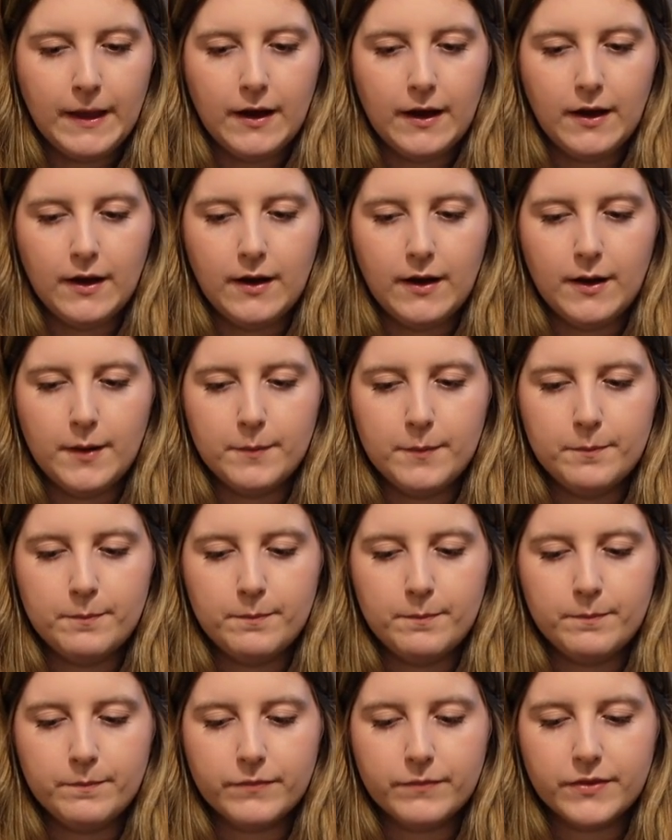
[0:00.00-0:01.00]

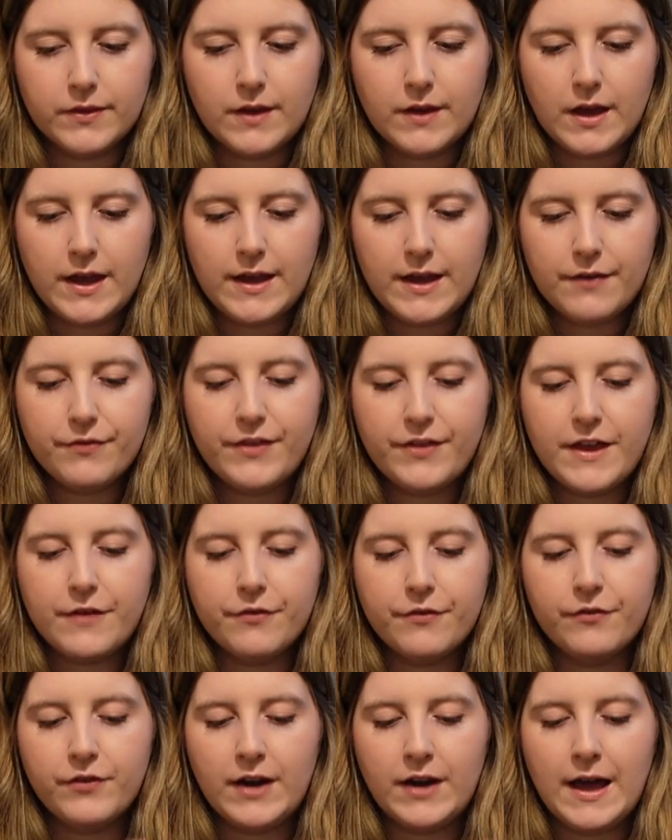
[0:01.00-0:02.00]
If they
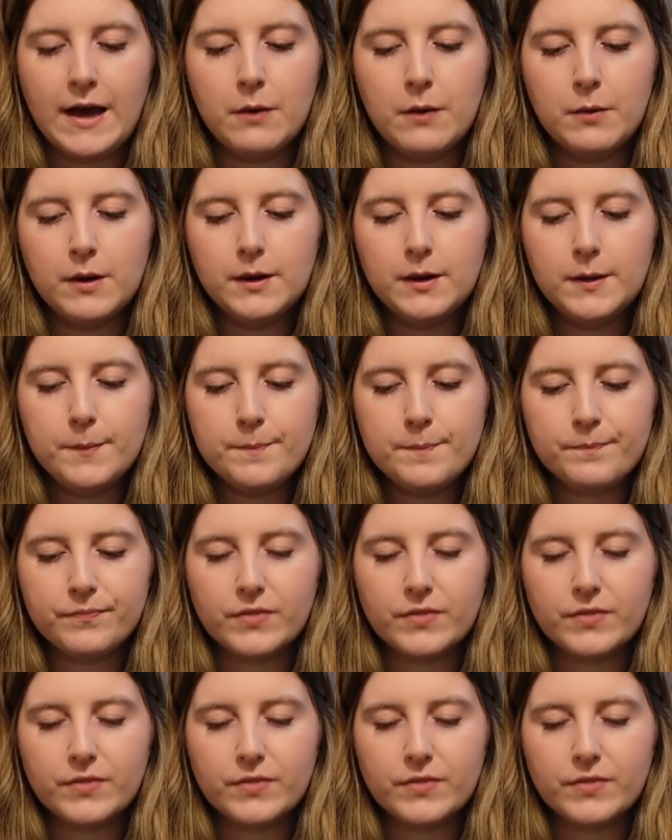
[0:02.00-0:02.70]
flower